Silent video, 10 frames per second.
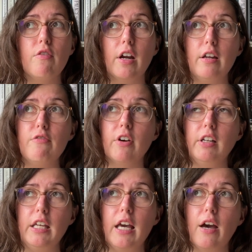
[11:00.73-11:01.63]
very
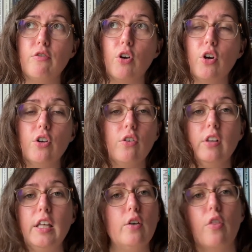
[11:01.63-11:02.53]
funny. I've heard
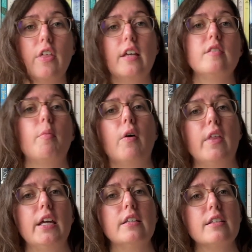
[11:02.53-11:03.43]
only good things about
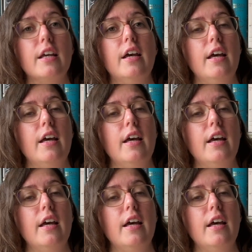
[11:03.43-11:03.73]
it,